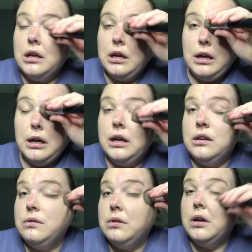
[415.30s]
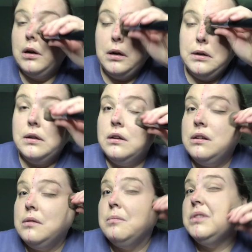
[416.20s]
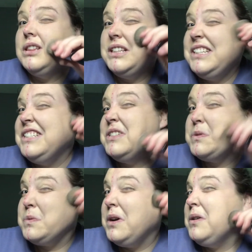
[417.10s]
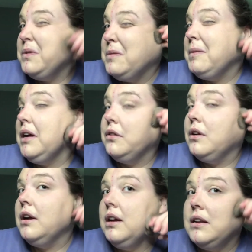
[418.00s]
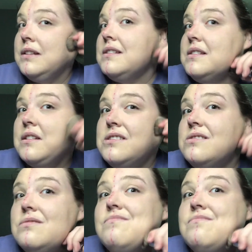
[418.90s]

and I do not blend as well with my other hand, so